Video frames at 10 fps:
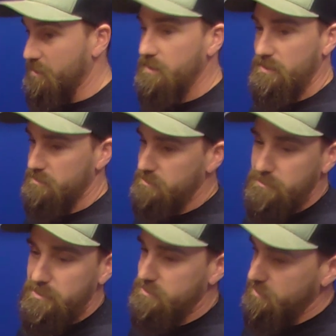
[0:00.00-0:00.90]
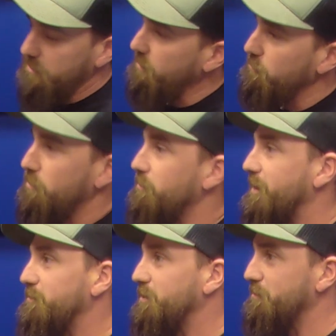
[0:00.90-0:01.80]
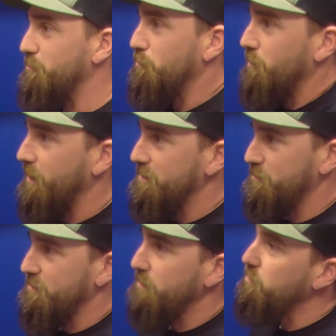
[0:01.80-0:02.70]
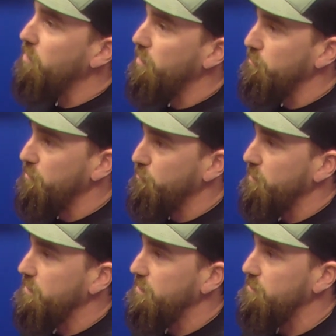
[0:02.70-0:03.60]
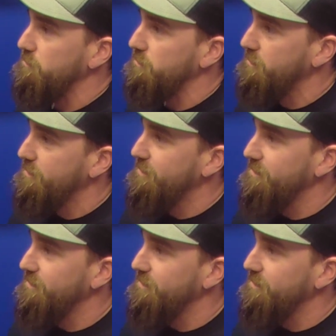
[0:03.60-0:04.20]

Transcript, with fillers: My kids are going Easter egg hunt. We're going to have a full blast, but they're not enough for me to tell them